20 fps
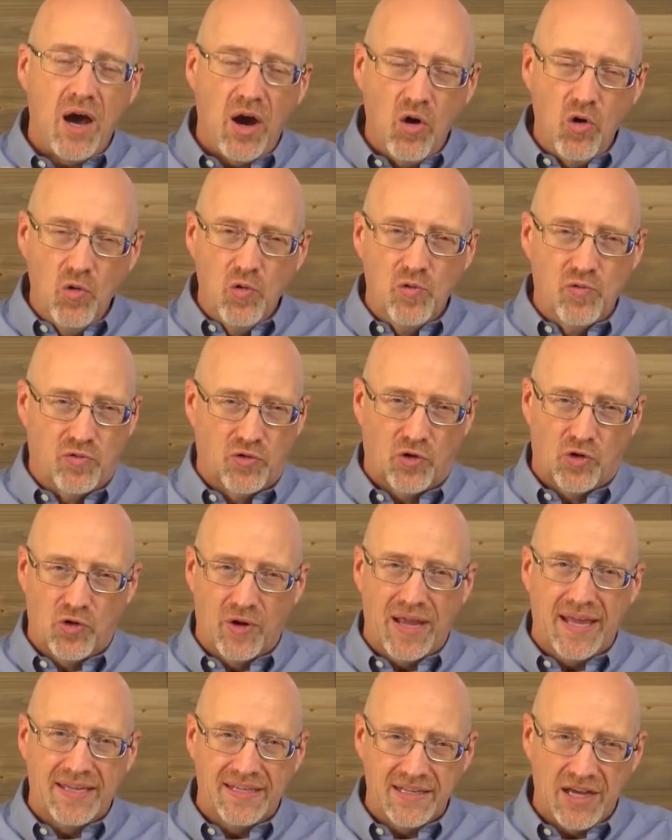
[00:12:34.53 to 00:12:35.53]

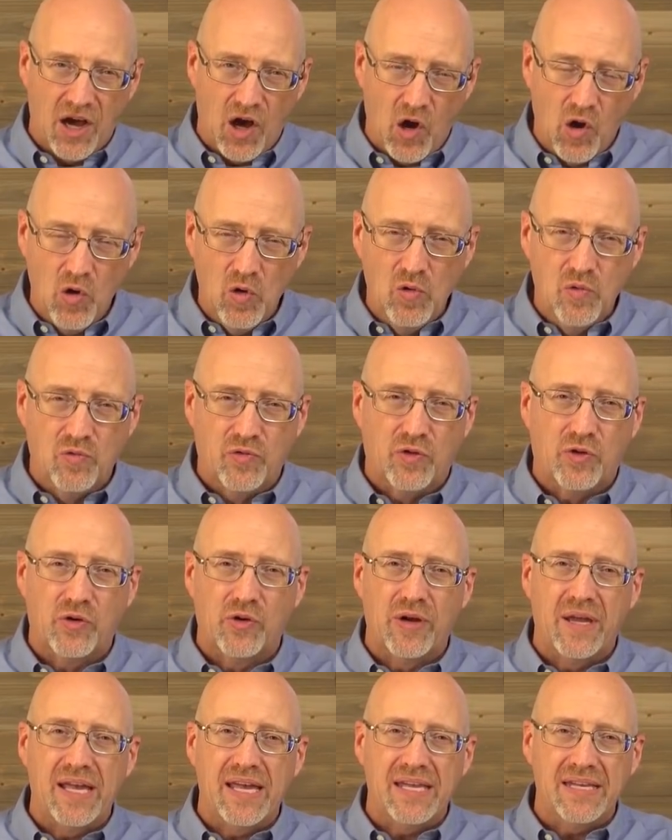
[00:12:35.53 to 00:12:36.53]
over and
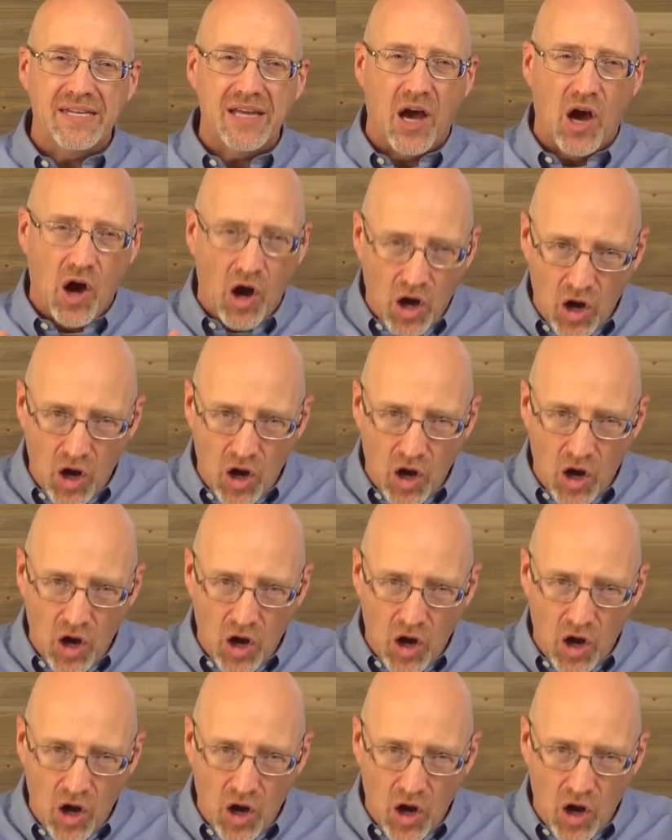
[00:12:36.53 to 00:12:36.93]
over and